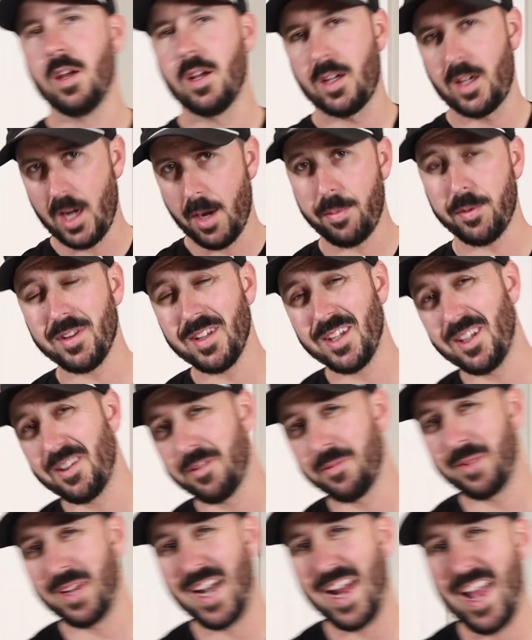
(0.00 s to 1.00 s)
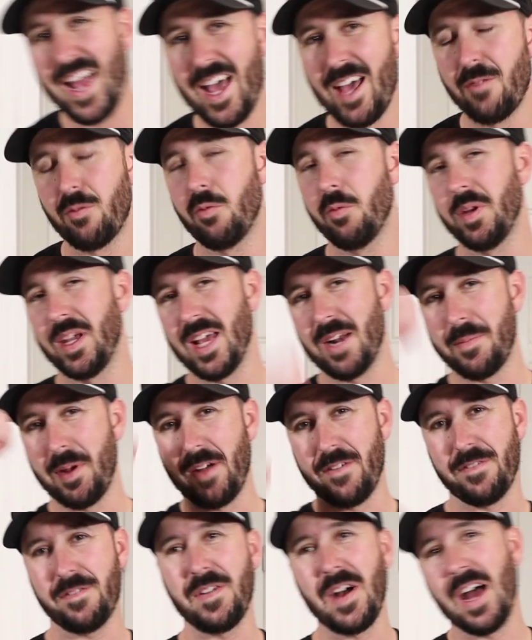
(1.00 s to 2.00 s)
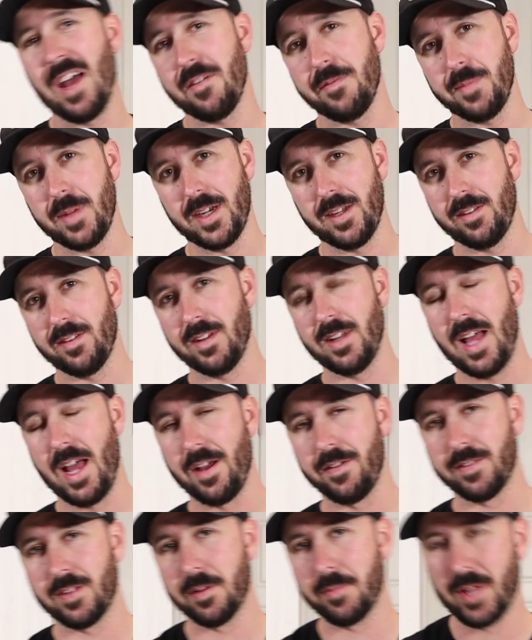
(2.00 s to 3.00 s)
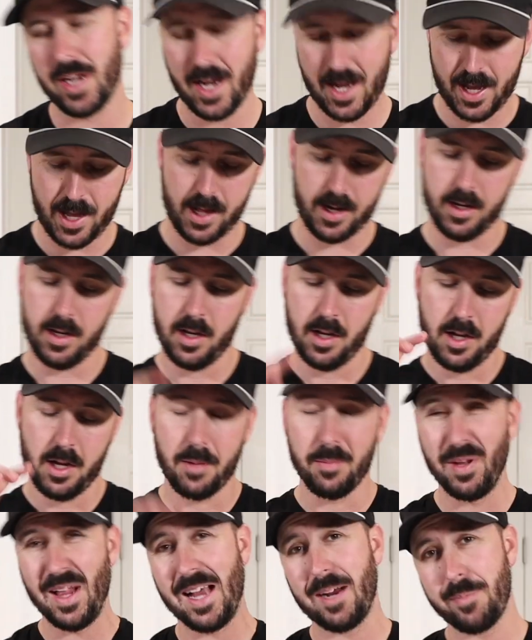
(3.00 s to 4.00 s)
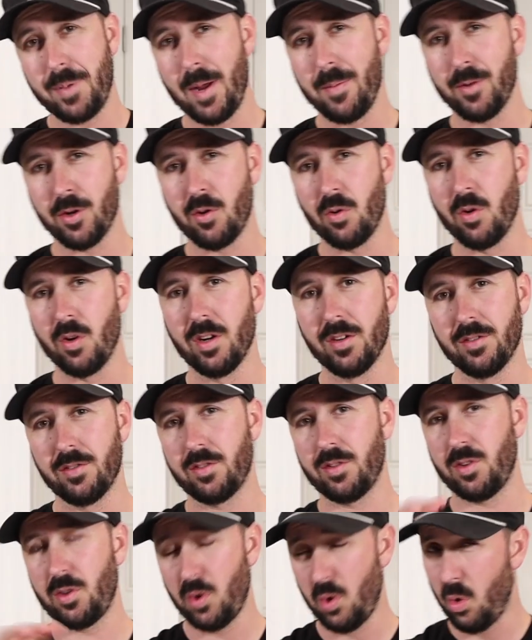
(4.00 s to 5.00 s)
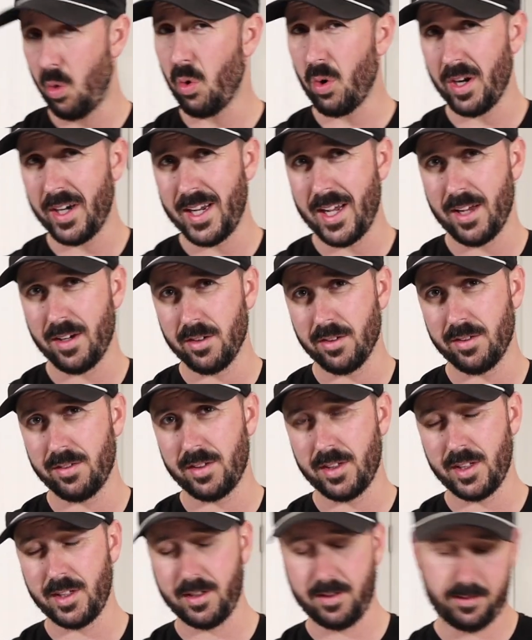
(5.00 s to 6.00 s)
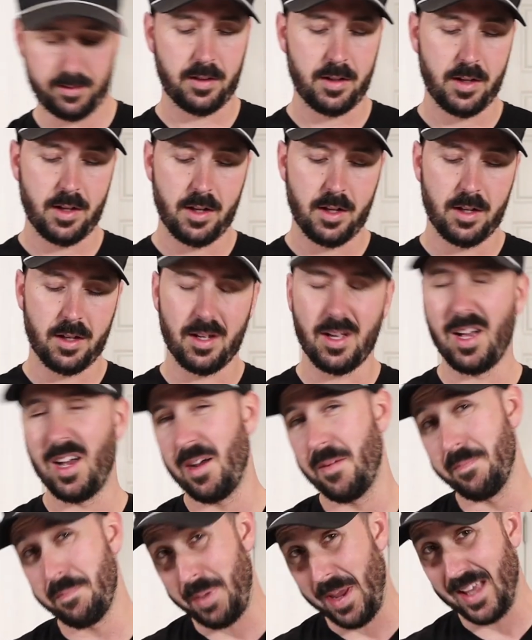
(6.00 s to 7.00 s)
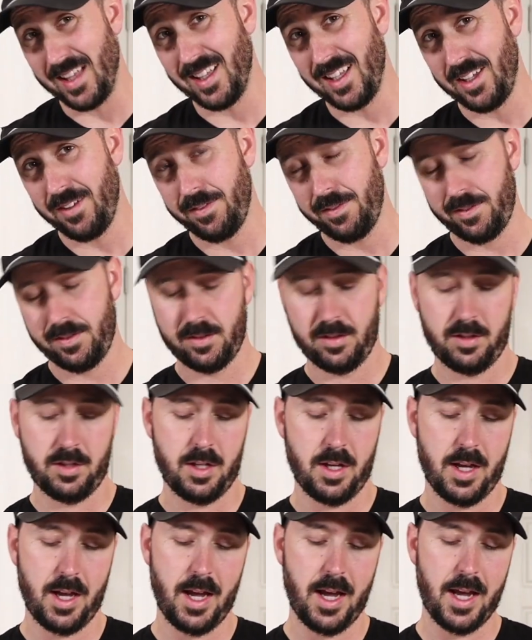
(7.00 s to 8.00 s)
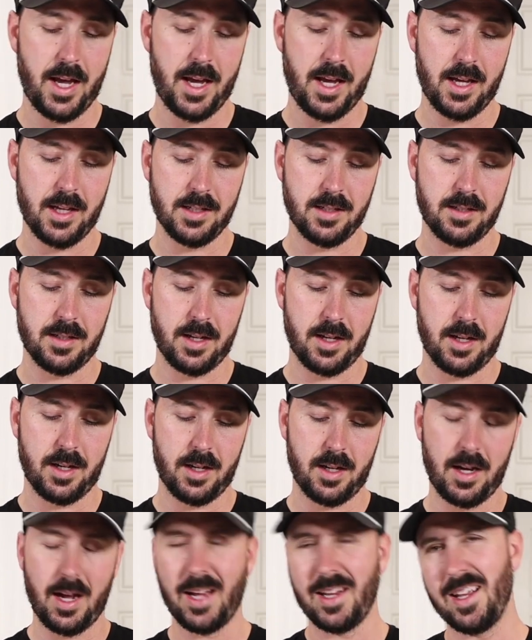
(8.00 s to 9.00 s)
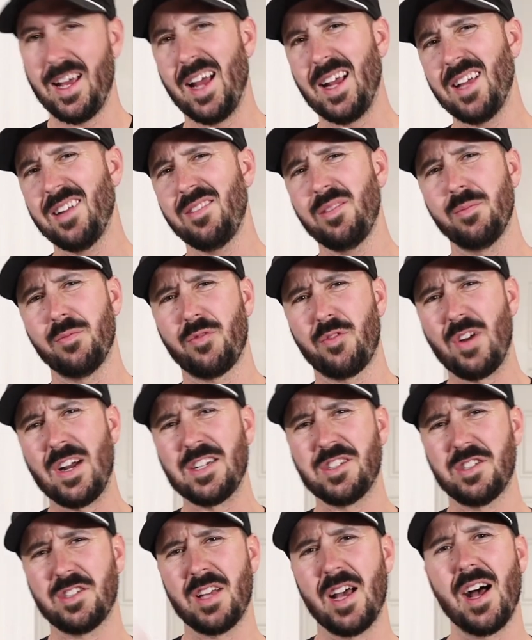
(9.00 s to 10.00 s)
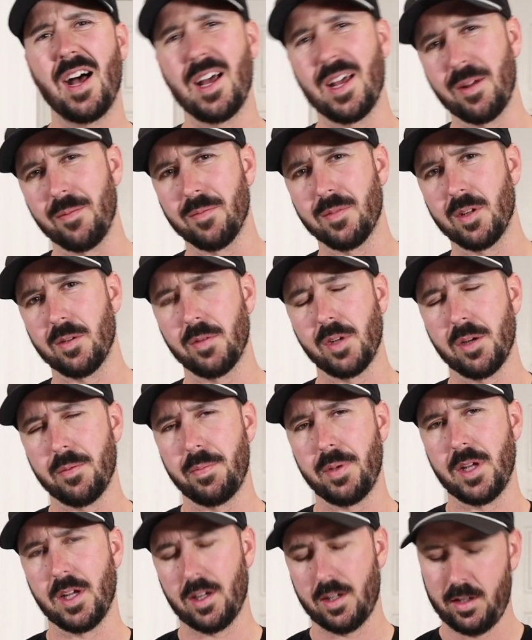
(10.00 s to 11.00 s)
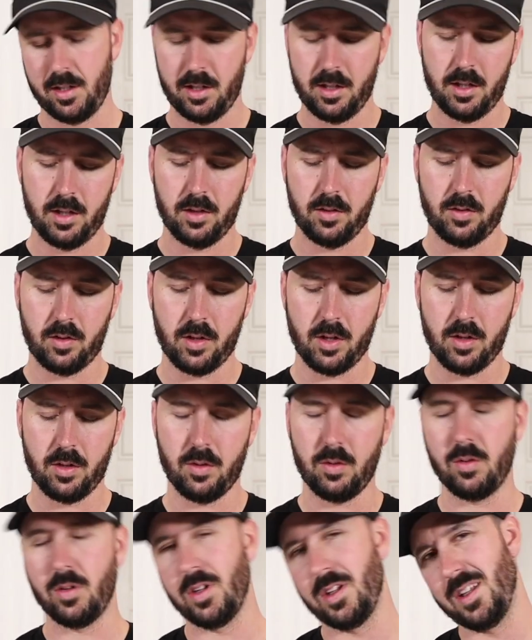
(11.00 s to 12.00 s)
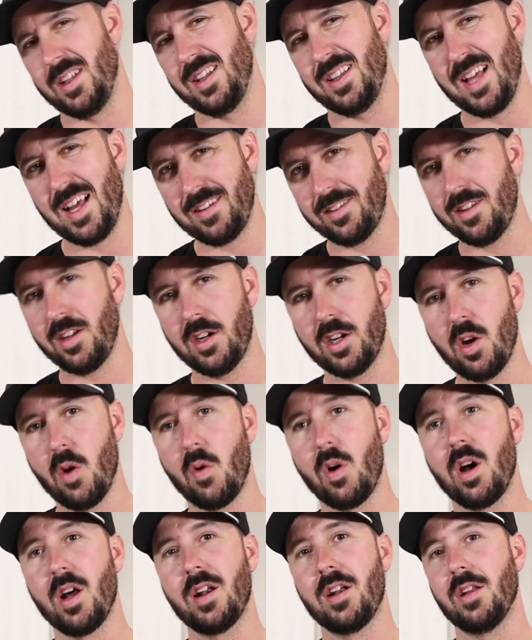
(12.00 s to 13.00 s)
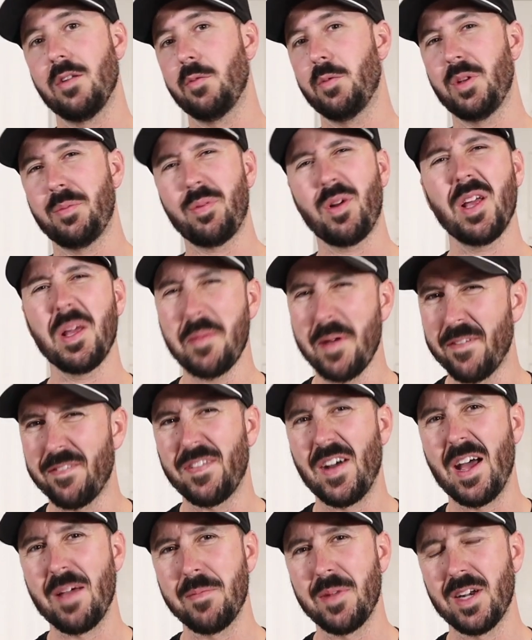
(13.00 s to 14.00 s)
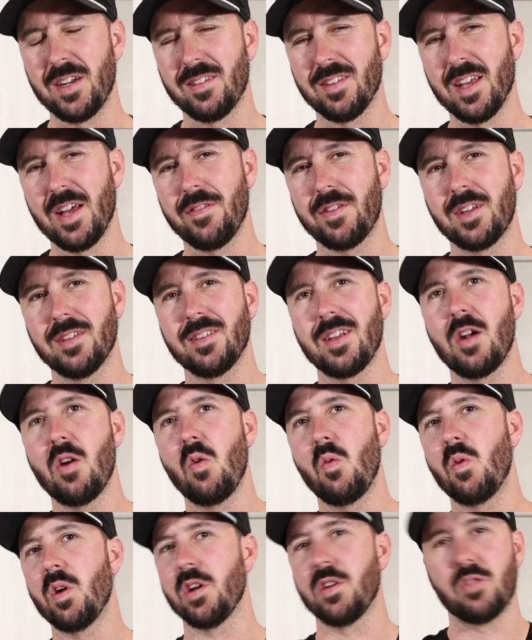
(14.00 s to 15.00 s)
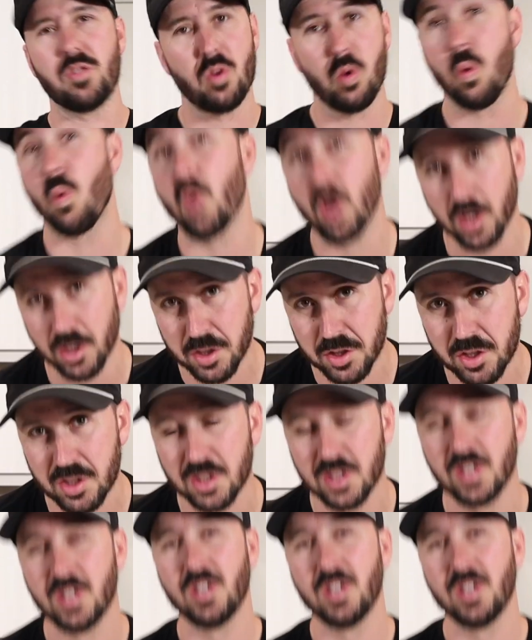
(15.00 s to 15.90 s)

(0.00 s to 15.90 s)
Couple things I'm gonna add when we got about 5 minutes left. I'm gonna add black peppercorns, coriander seeds, bay leaf, and I got some fresh thyme I'm gonna pick. So that's gonna go on with probably about 5 minutes left because I don't want to torch